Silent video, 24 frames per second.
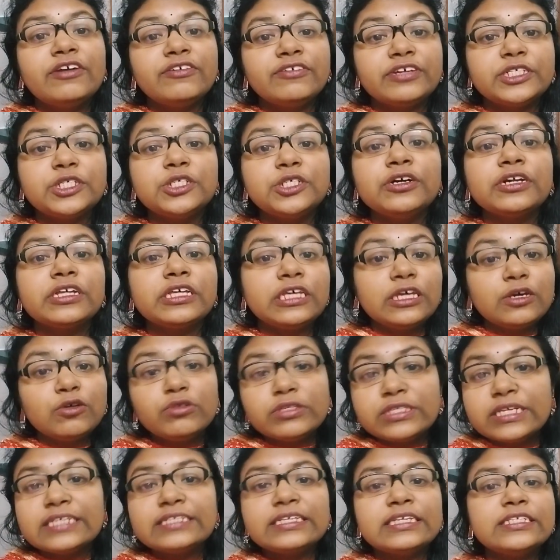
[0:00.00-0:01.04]
Richard
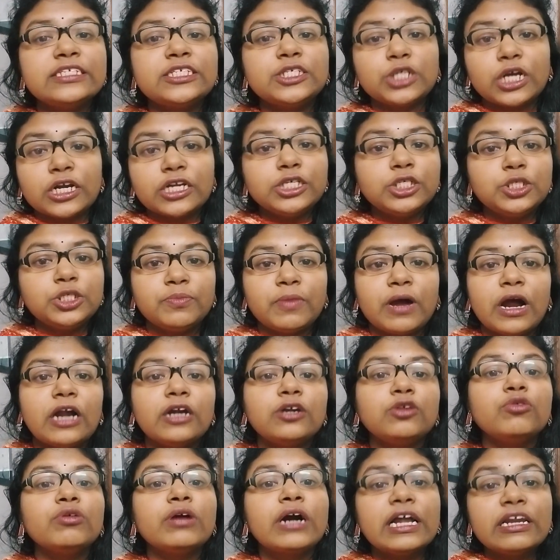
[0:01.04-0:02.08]
uses his
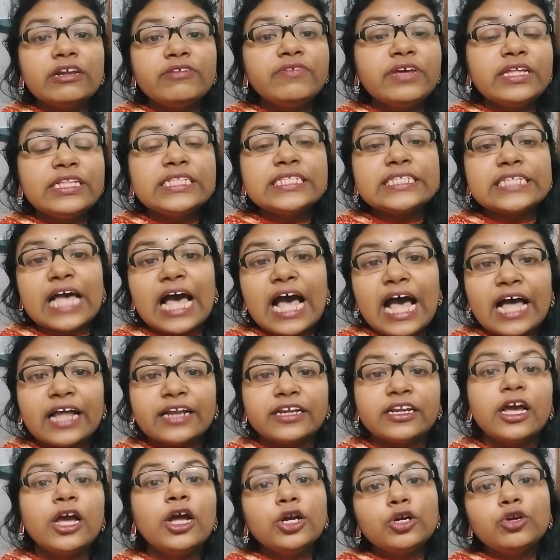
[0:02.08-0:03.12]
charisma to convince
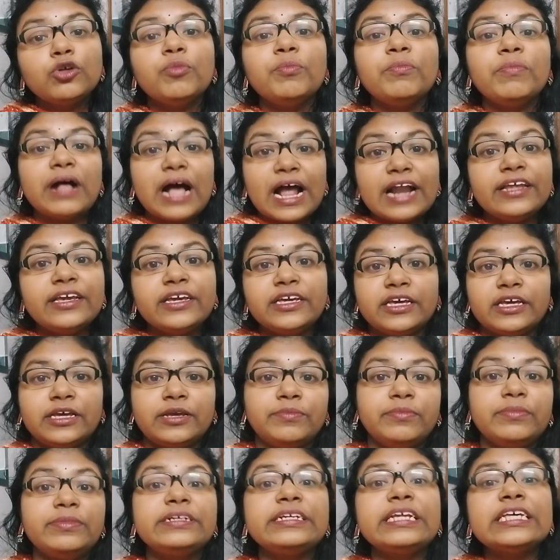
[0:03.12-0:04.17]
Anne to marry
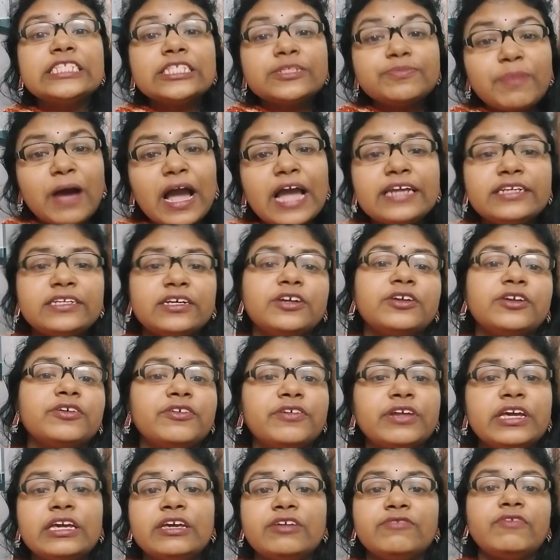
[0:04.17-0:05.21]
him despite her
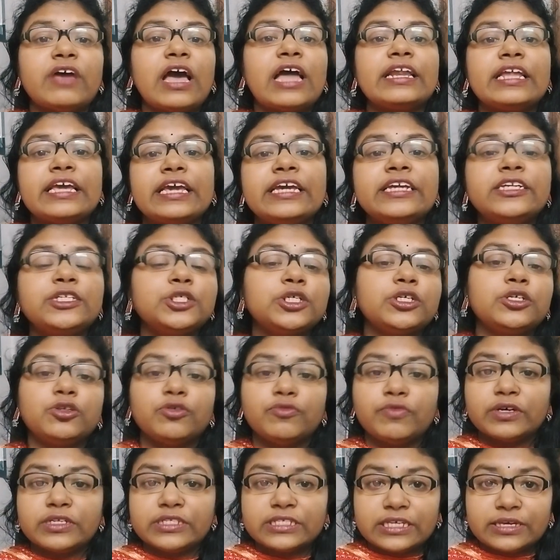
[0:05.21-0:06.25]
grief and hatred
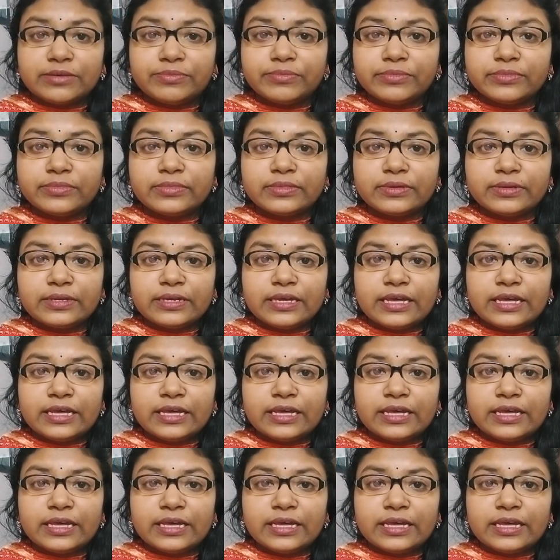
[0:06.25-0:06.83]
towards him.